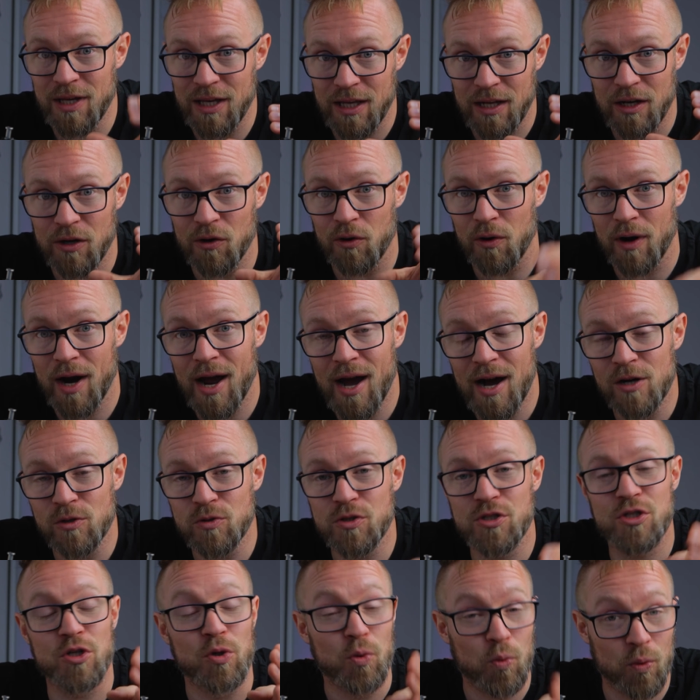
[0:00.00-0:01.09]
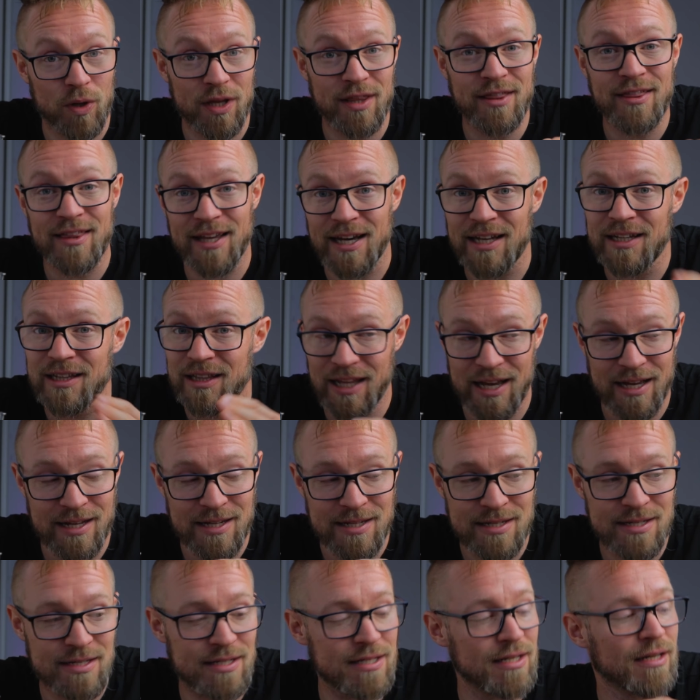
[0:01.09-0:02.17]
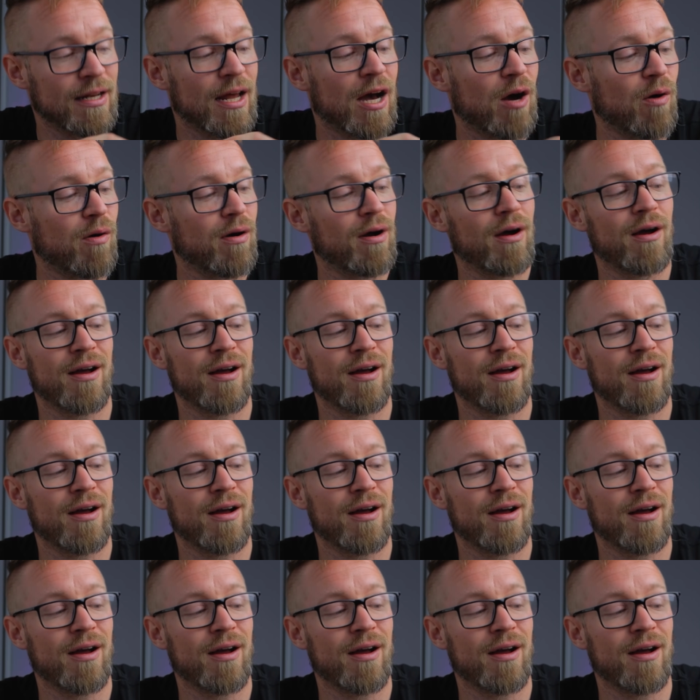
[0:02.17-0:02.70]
in or out with that lens. Now,